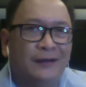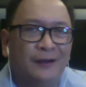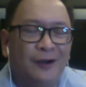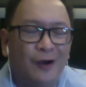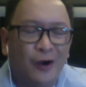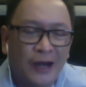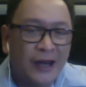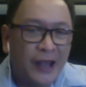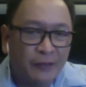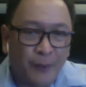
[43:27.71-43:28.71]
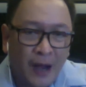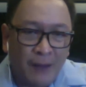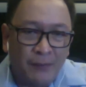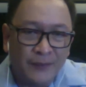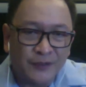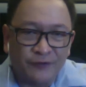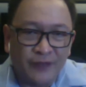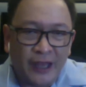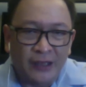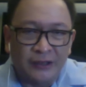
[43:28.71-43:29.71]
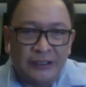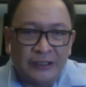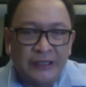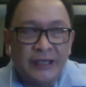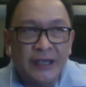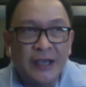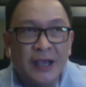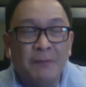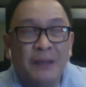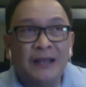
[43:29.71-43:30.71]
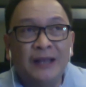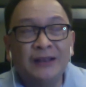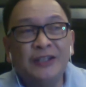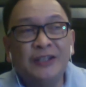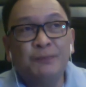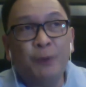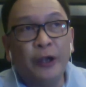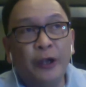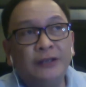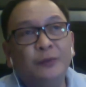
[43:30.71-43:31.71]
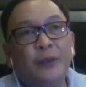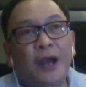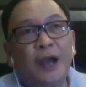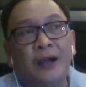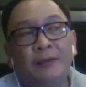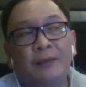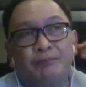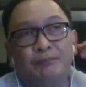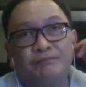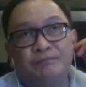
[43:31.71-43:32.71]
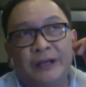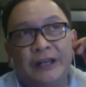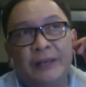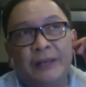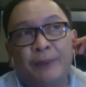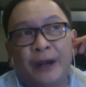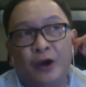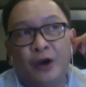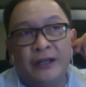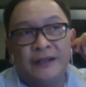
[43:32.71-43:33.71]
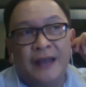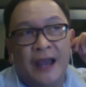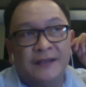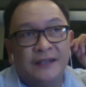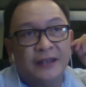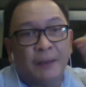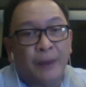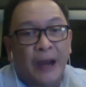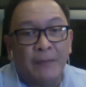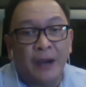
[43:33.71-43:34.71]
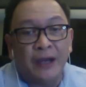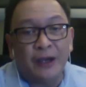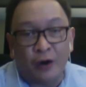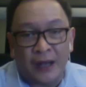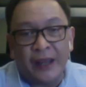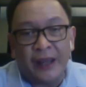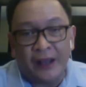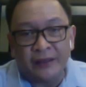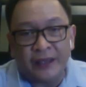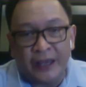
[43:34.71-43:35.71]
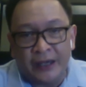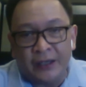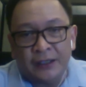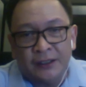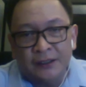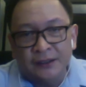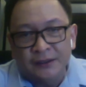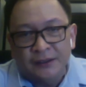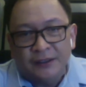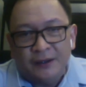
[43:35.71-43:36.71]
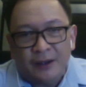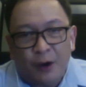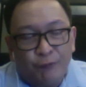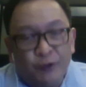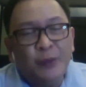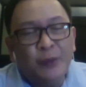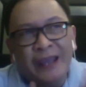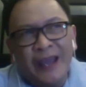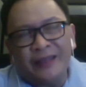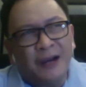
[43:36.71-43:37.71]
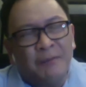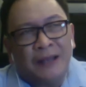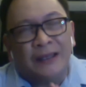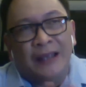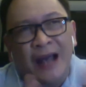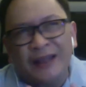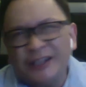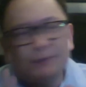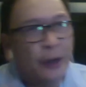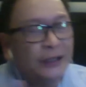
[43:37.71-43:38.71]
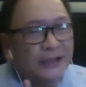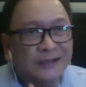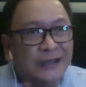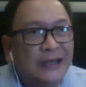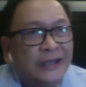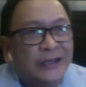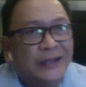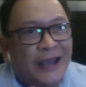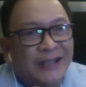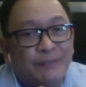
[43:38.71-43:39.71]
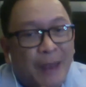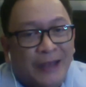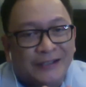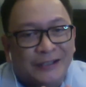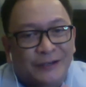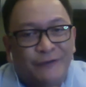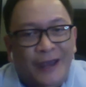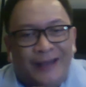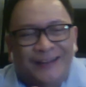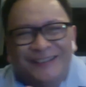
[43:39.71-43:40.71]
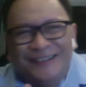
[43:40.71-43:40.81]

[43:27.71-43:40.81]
oral health problems of the elderly. But at this point, we are really prioritizing the primary oral health care. Hopefully we'll get there, but at this point, it's really expensive. And, yeah.